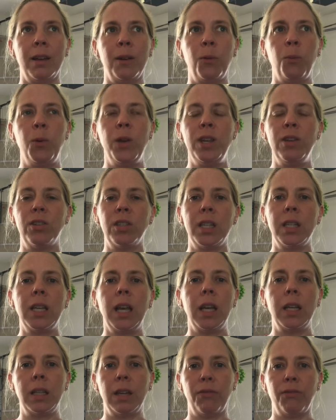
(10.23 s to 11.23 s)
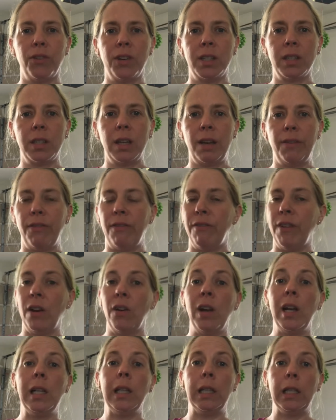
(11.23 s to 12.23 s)
used to take different stuff,
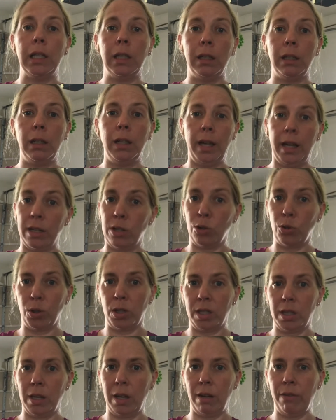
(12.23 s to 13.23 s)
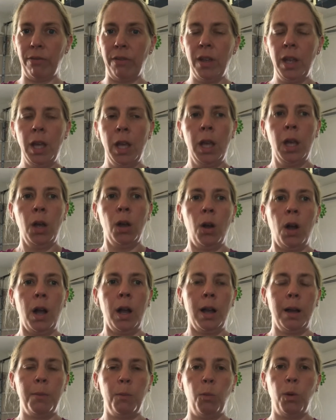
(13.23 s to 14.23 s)
very little extra stuff
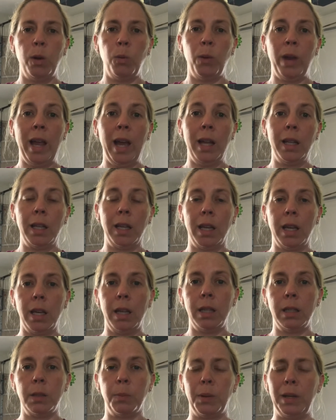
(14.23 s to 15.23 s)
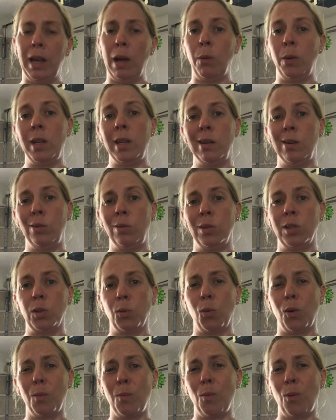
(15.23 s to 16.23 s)
when we had the kids, but now we don't, so
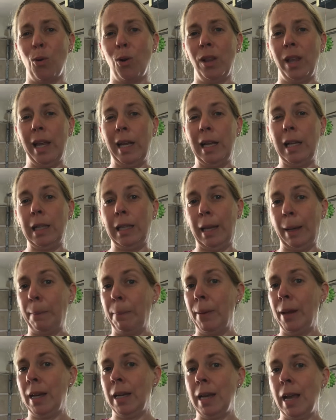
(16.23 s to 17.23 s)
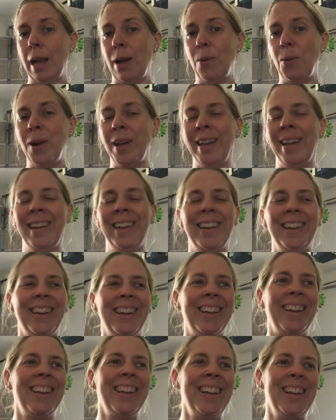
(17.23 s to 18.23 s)
we're more like glamping now.
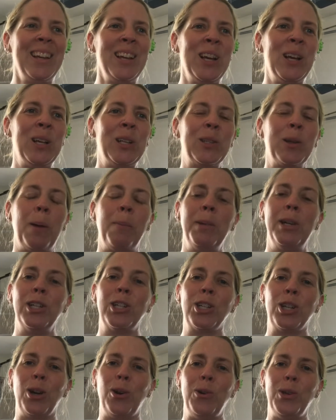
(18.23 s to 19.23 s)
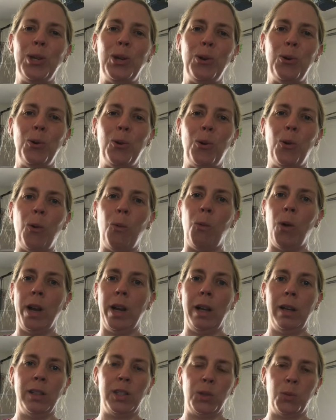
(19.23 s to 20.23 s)
So I'm gonna show you what
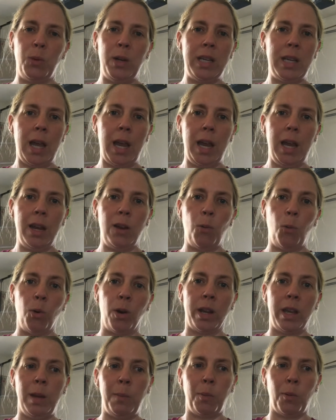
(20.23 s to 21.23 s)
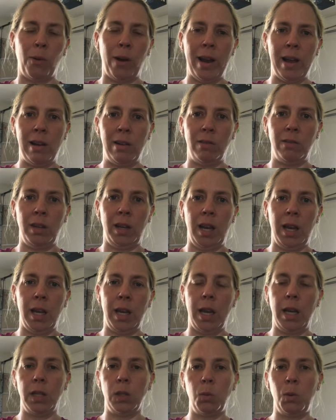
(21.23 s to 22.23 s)
else we take or keep around in
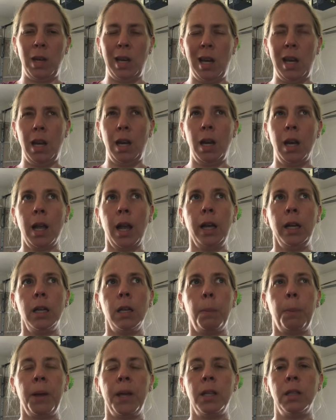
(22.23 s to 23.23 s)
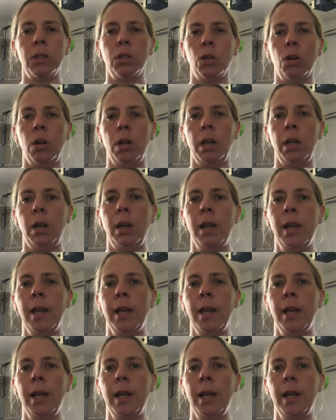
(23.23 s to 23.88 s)
case we need, and it kind of depends on